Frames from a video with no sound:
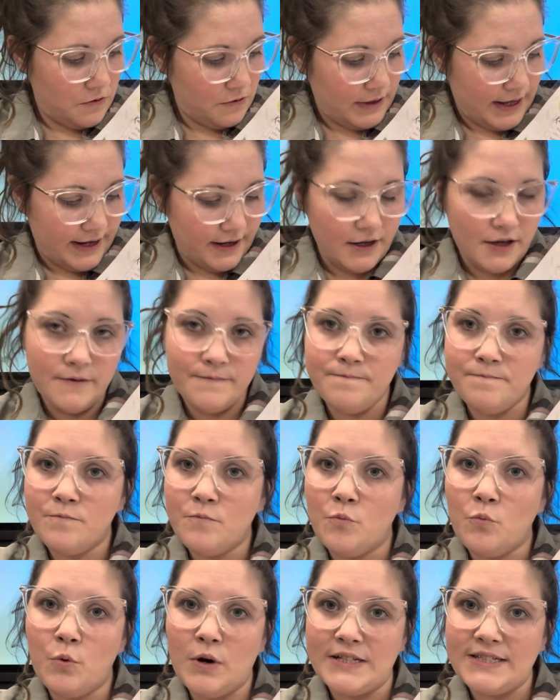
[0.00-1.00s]
like
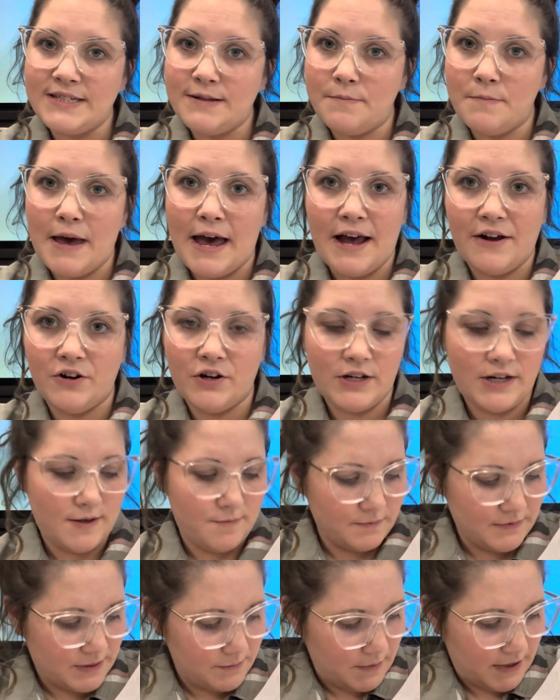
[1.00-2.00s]
what some
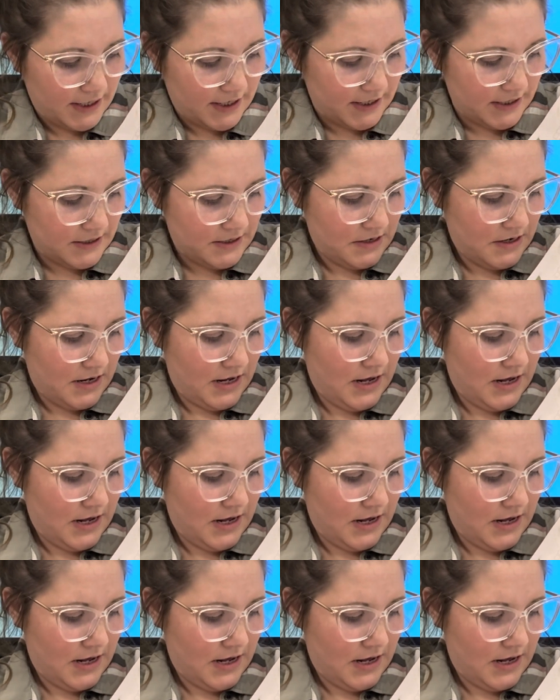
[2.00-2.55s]
acronyms mean.